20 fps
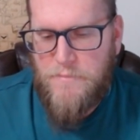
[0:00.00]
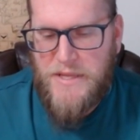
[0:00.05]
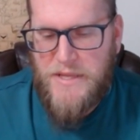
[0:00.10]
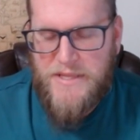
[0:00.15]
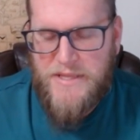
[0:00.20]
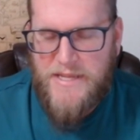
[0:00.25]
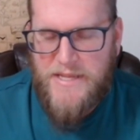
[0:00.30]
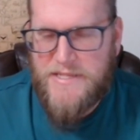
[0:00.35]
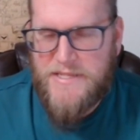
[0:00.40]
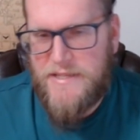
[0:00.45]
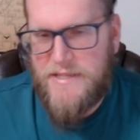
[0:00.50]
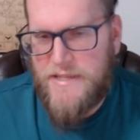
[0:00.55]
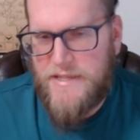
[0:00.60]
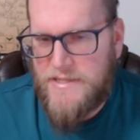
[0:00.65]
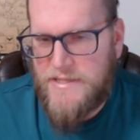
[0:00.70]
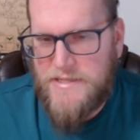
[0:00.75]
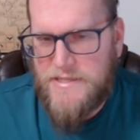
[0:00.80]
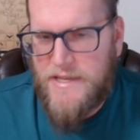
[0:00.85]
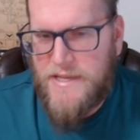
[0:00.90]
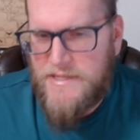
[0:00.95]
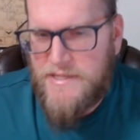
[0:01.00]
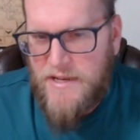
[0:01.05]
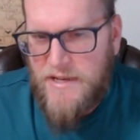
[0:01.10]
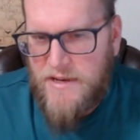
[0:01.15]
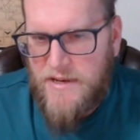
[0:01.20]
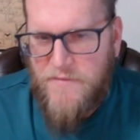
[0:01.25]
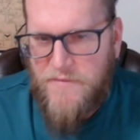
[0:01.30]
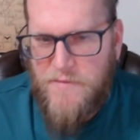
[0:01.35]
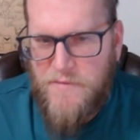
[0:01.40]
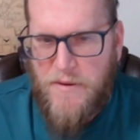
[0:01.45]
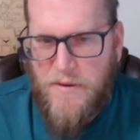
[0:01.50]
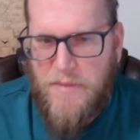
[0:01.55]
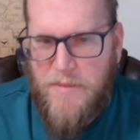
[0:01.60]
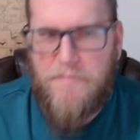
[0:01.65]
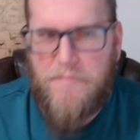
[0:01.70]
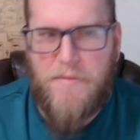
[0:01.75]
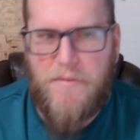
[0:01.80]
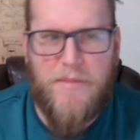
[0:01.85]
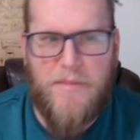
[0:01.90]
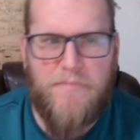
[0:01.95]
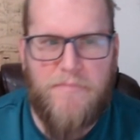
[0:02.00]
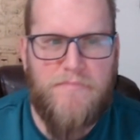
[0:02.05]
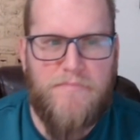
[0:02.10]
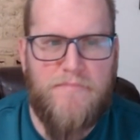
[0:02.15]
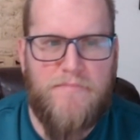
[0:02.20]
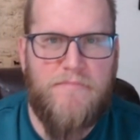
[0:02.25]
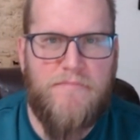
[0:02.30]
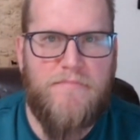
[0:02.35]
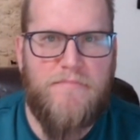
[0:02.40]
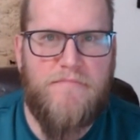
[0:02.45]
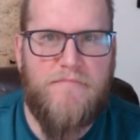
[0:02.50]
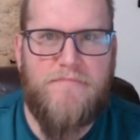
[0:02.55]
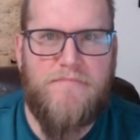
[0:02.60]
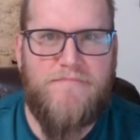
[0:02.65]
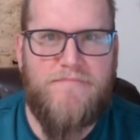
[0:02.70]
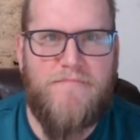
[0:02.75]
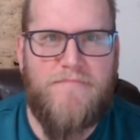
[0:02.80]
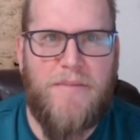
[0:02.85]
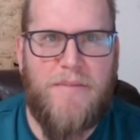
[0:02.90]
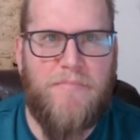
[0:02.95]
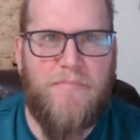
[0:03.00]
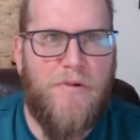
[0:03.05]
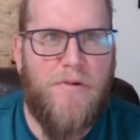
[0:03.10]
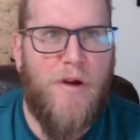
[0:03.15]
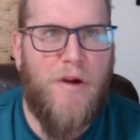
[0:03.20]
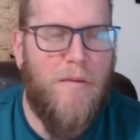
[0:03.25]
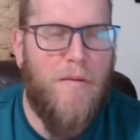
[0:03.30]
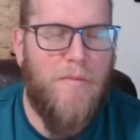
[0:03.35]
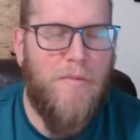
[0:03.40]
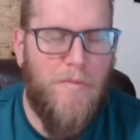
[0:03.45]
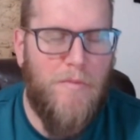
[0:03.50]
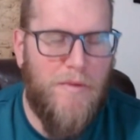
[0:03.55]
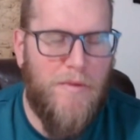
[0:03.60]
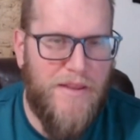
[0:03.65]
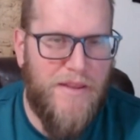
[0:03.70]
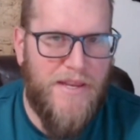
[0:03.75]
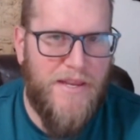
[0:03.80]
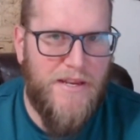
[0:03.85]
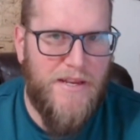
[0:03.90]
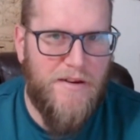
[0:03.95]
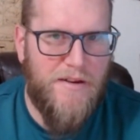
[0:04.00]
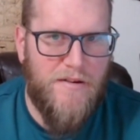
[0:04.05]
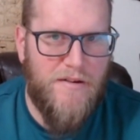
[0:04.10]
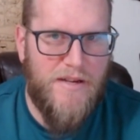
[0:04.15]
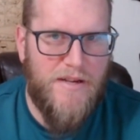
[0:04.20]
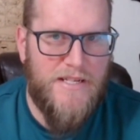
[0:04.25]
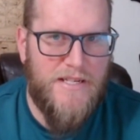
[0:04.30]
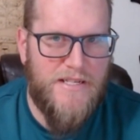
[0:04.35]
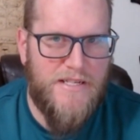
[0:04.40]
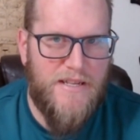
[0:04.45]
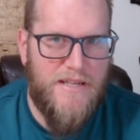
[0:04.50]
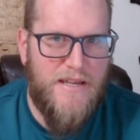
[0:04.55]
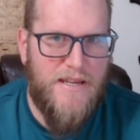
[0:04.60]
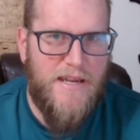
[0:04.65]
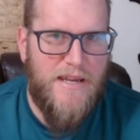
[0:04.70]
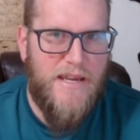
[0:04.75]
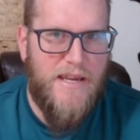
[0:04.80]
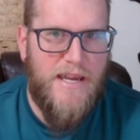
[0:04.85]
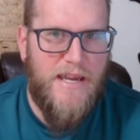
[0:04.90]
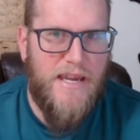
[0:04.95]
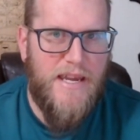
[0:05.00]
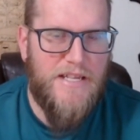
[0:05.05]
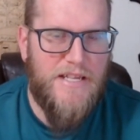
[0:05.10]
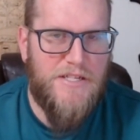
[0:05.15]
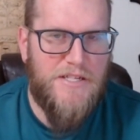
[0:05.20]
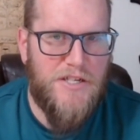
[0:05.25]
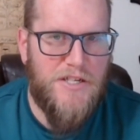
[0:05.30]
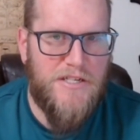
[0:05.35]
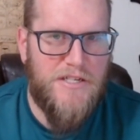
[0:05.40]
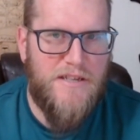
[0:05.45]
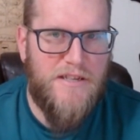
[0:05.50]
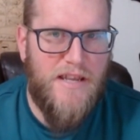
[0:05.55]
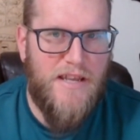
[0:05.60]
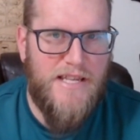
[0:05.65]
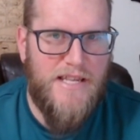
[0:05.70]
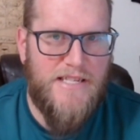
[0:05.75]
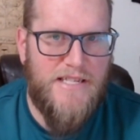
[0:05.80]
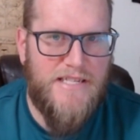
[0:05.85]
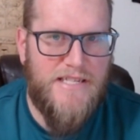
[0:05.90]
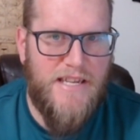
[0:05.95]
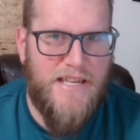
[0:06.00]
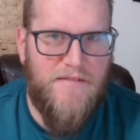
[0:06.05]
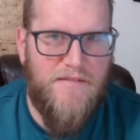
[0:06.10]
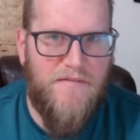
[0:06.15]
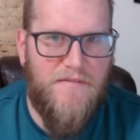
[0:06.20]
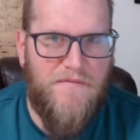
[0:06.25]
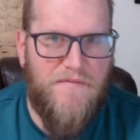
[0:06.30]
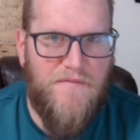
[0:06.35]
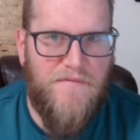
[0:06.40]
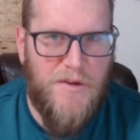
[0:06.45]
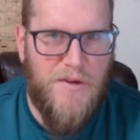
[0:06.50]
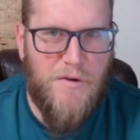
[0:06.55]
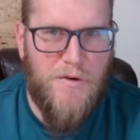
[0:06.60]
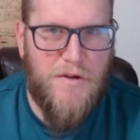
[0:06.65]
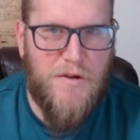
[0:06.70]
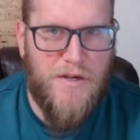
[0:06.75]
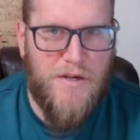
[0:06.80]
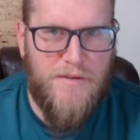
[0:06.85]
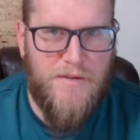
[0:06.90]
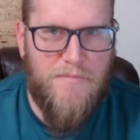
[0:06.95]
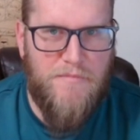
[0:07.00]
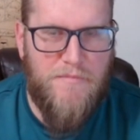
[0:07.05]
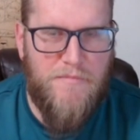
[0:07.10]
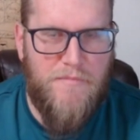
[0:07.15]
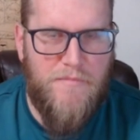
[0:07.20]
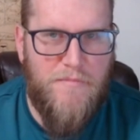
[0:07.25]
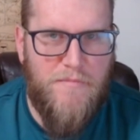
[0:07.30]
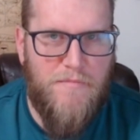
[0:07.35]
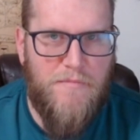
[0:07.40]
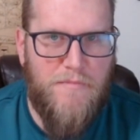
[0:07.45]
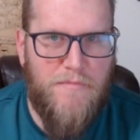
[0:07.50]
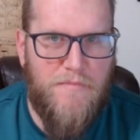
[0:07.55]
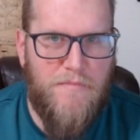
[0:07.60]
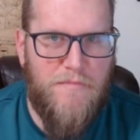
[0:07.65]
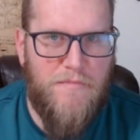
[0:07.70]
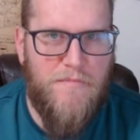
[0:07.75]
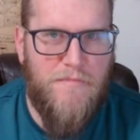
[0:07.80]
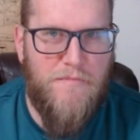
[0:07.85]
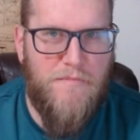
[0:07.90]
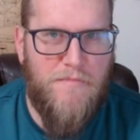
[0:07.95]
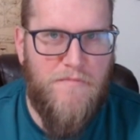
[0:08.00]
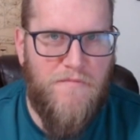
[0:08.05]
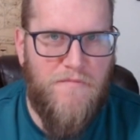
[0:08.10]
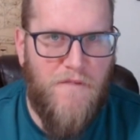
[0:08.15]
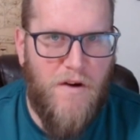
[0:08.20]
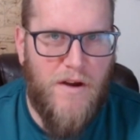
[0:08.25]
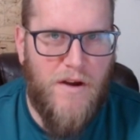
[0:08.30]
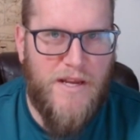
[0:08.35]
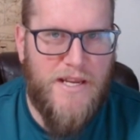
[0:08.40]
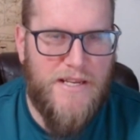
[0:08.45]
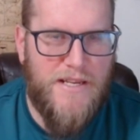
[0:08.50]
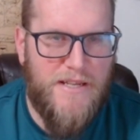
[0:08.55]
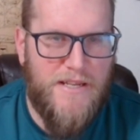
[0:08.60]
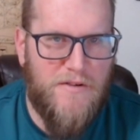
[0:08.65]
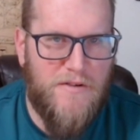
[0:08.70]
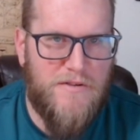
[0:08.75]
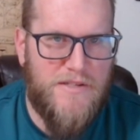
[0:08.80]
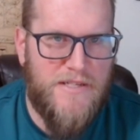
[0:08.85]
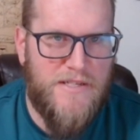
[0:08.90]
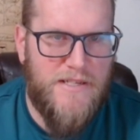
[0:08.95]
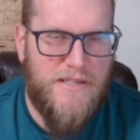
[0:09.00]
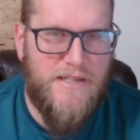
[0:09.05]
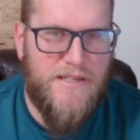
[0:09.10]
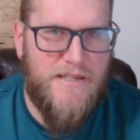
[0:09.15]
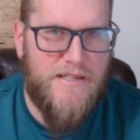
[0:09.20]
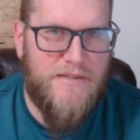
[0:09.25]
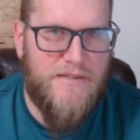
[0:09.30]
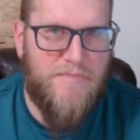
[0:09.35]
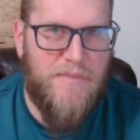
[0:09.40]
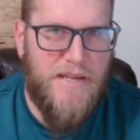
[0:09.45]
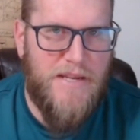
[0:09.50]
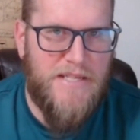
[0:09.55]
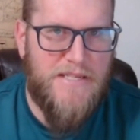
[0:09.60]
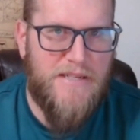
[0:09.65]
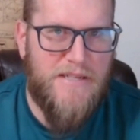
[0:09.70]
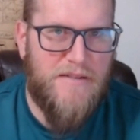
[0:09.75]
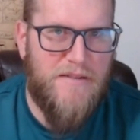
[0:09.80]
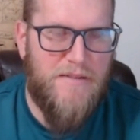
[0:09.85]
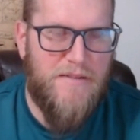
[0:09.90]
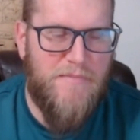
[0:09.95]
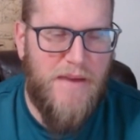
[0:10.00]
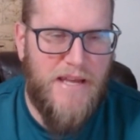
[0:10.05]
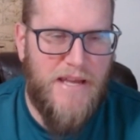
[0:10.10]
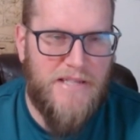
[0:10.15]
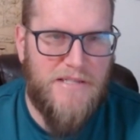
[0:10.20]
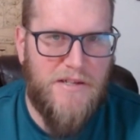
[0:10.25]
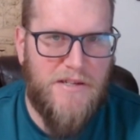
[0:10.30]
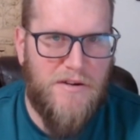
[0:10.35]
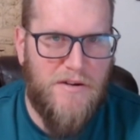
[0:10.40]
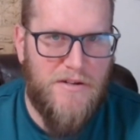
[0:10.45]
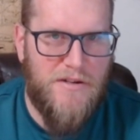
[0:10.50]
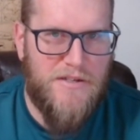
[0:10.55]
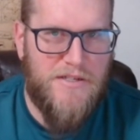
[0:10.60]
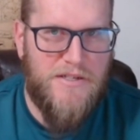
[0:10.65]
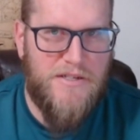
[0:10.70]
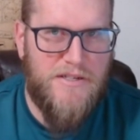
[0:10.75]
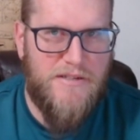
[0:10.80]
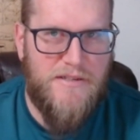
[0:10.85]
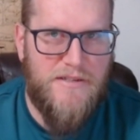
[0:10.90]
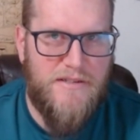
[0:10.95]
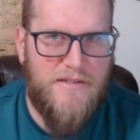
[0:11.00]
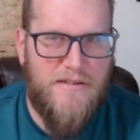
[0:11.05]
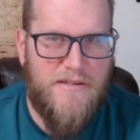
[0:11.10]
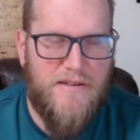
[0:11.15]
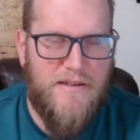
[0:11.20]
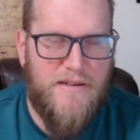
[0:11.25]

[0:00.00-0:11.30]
that's not even my problem with it here. Is it didn't feel good. Foggy Nelson is basically Matt's conscience.